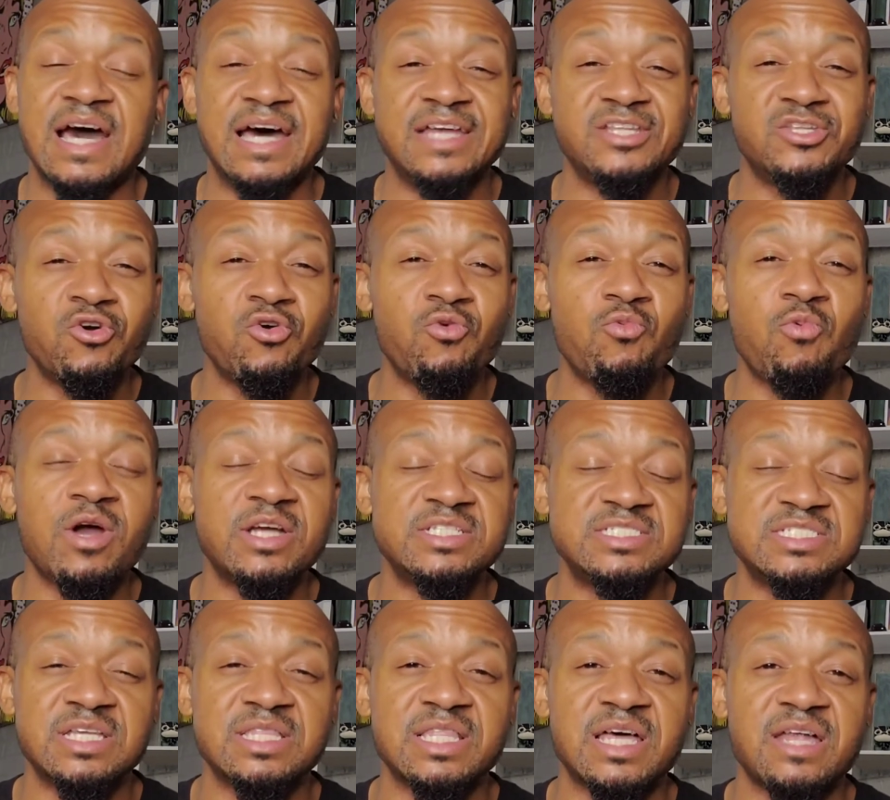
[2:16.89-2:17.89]
I don't
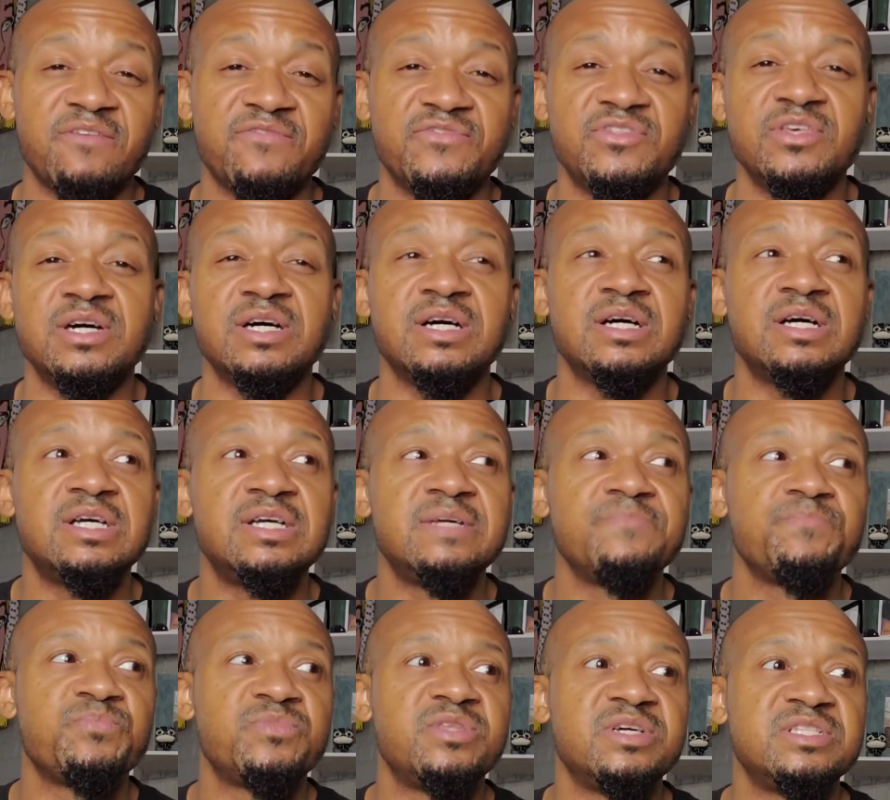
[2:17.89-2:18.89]
watch a lot of the
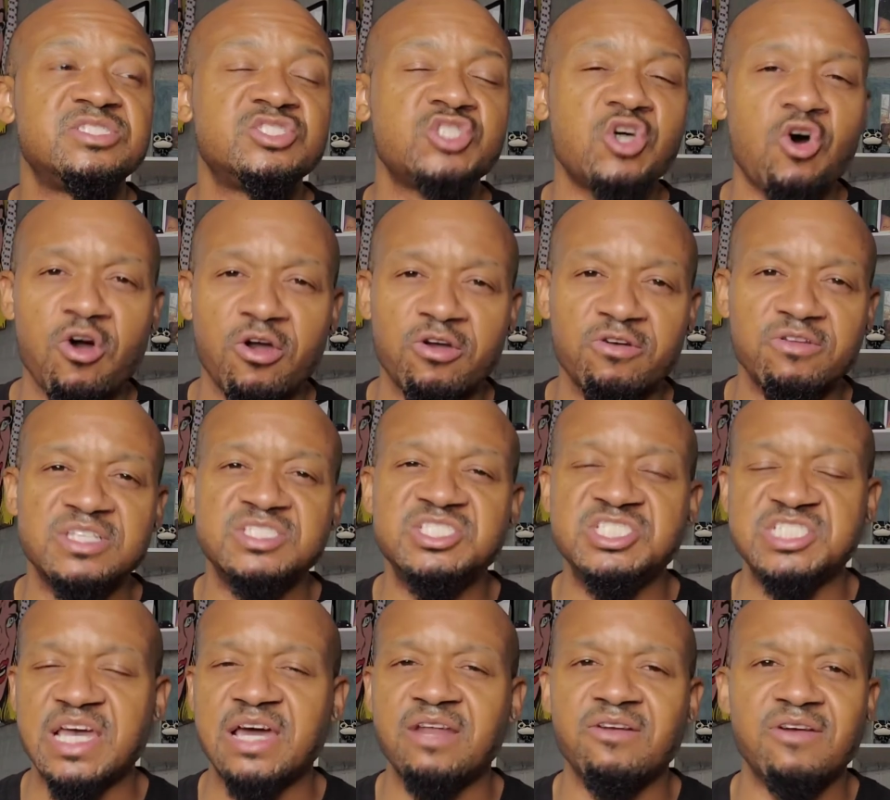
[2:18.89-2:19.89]
the talk or the
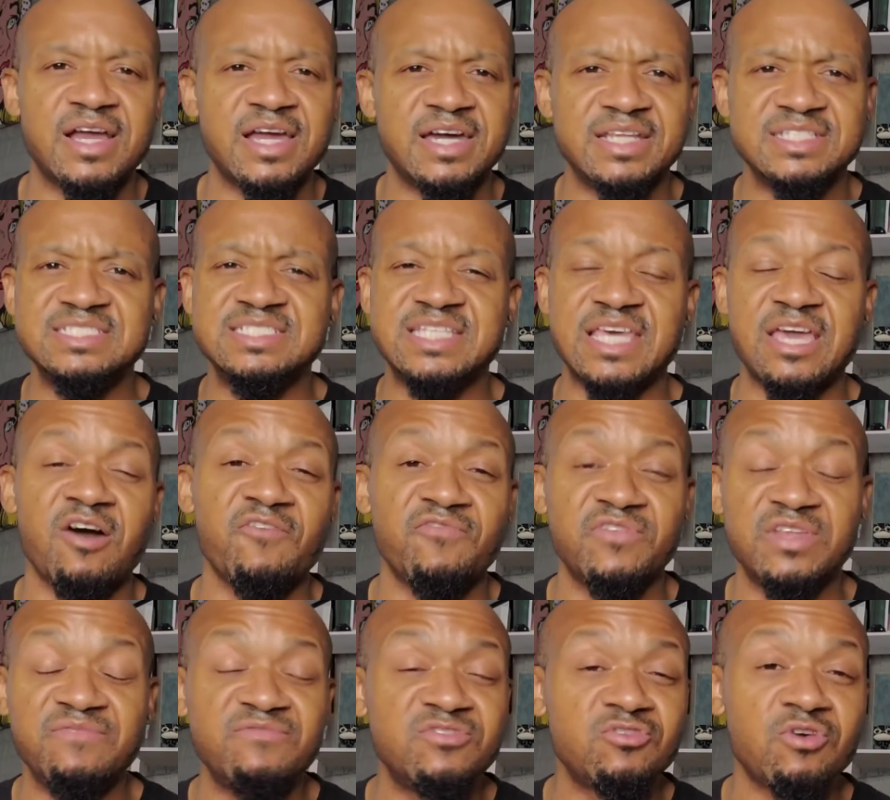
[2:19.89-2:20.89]
chatter. I kind of stay off
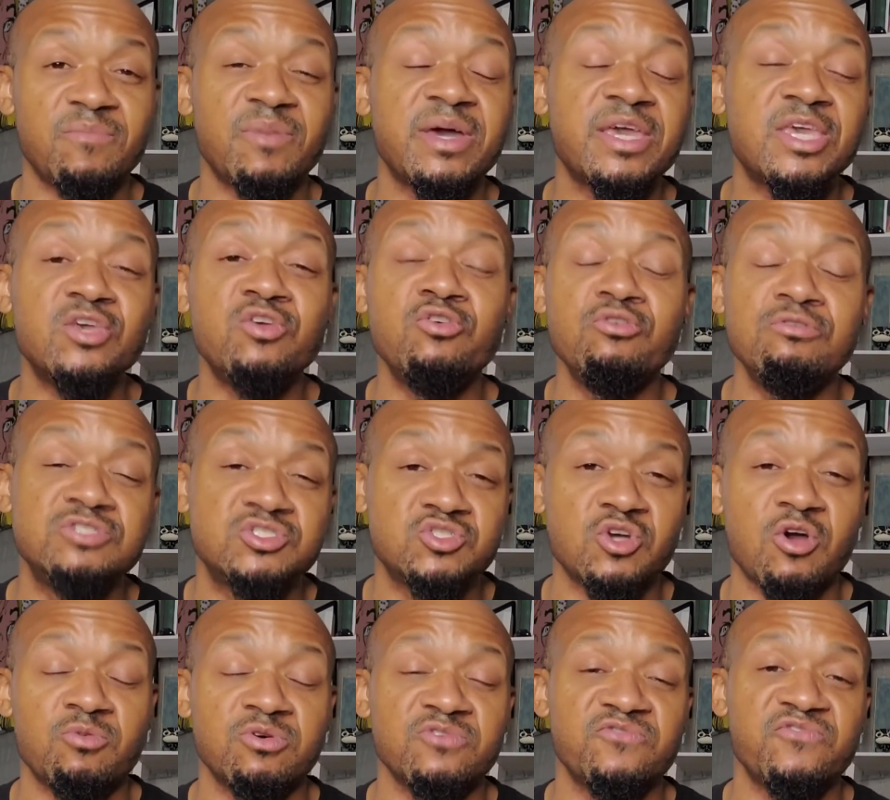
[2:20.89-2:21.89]
it. Even though I'm like a huge
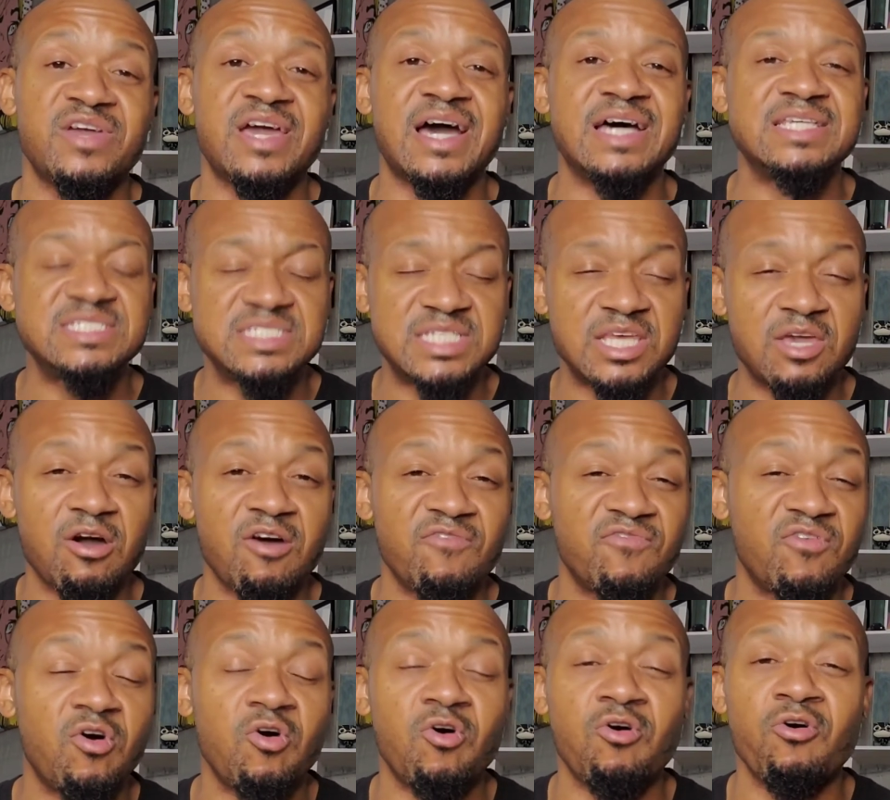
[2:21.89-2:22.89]
Star Wars fan, I stay
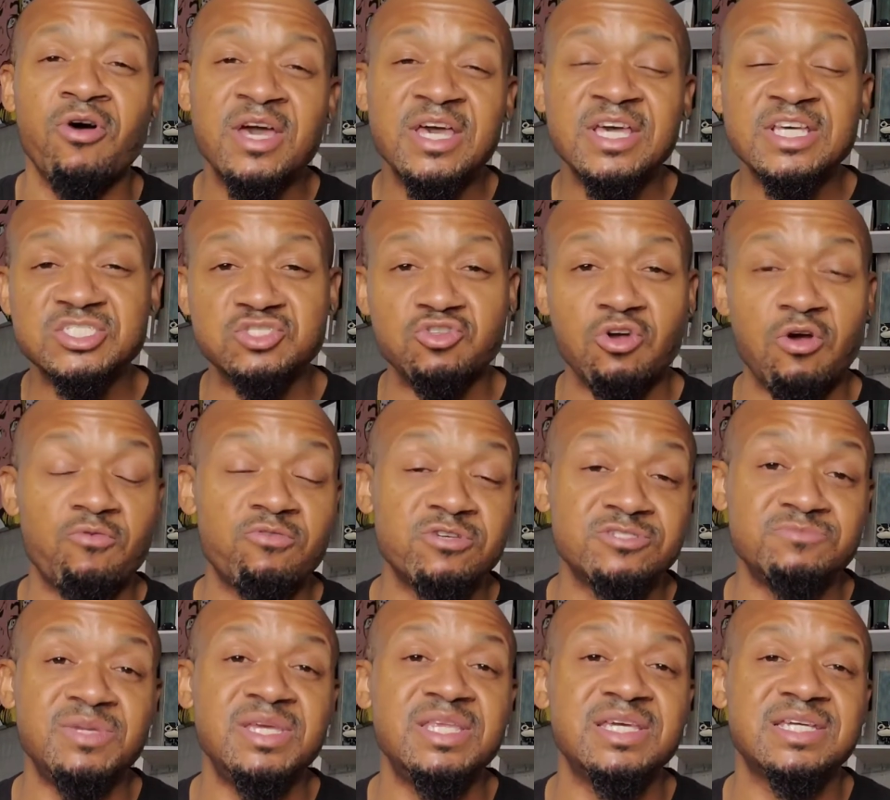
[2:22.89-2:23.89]
off of all Star
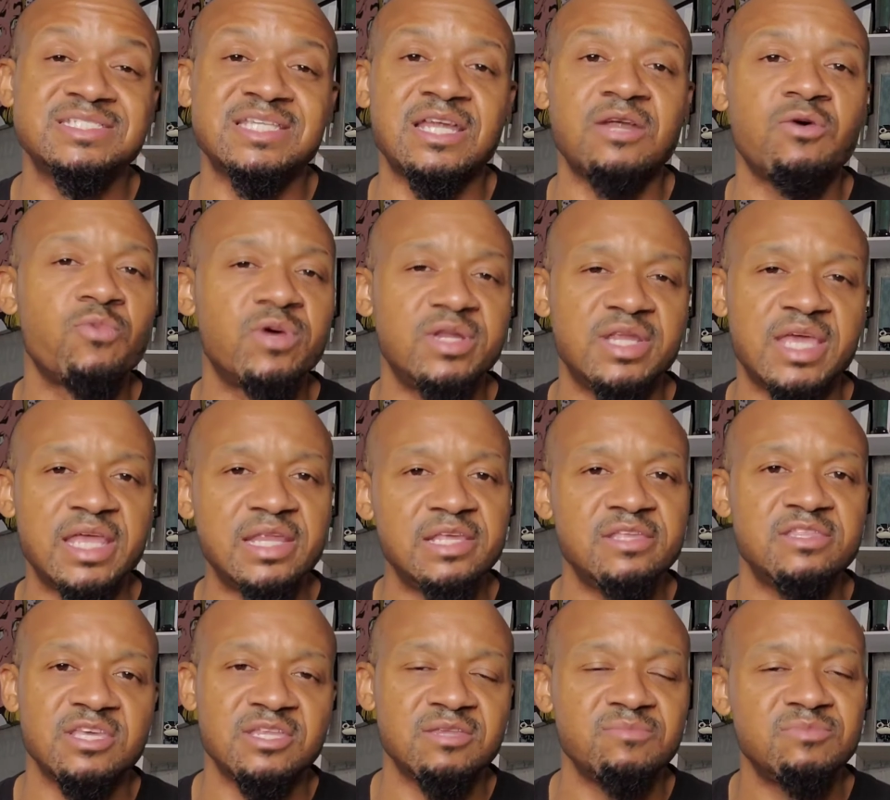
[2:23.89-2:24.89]
Wars media because I don't want
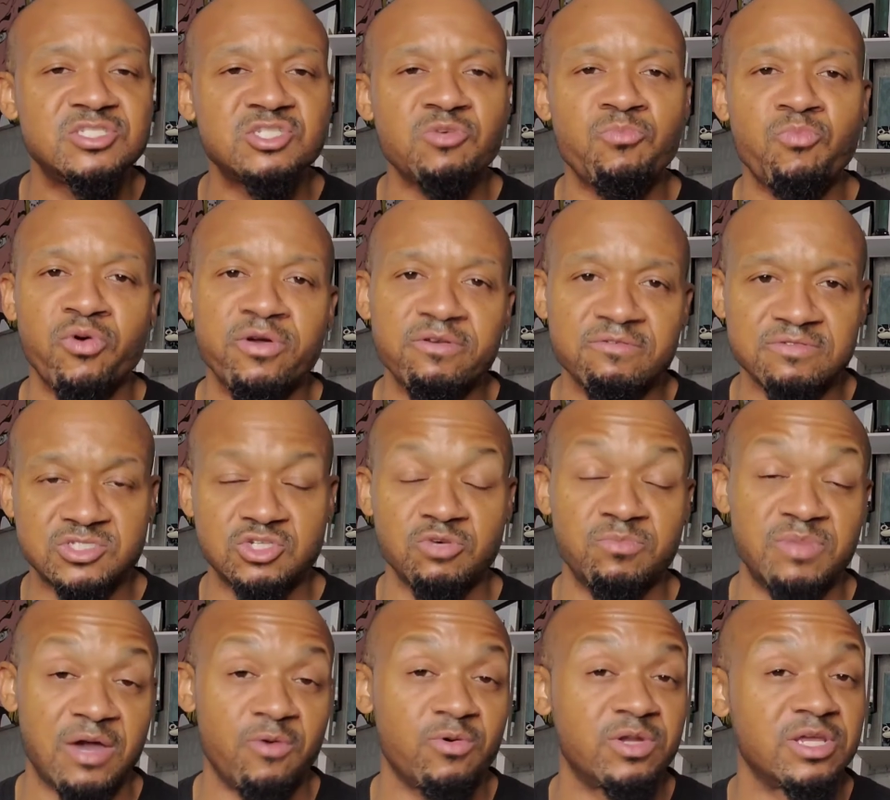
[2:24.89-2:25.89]
anything to be spoiled
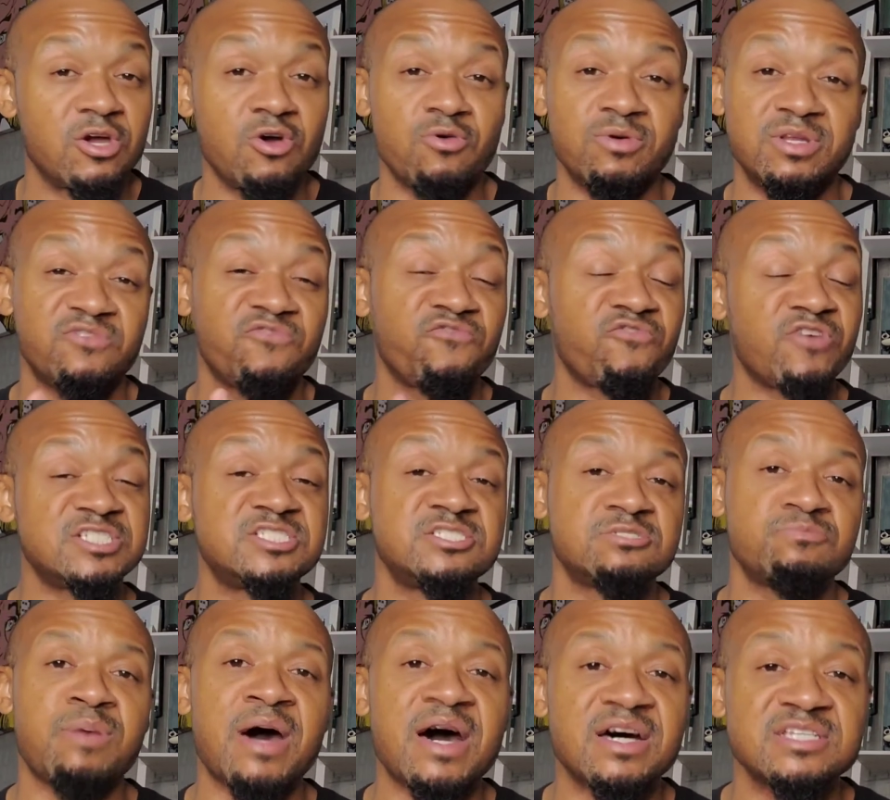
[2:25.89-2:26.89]
to me. I want to go in as fresh
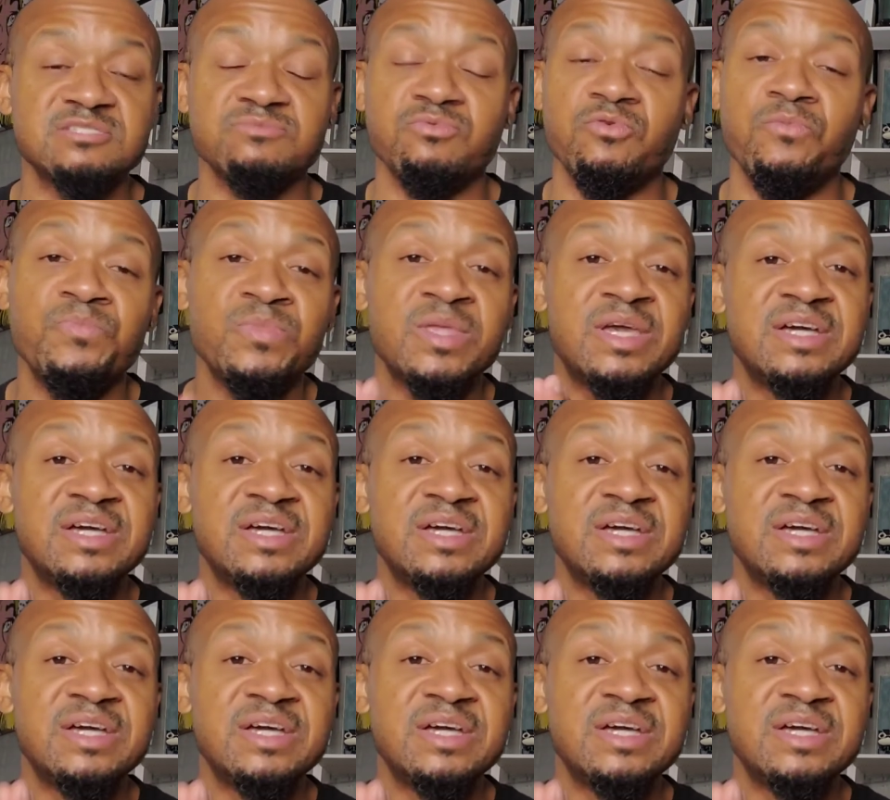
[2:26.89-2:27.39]
as possible.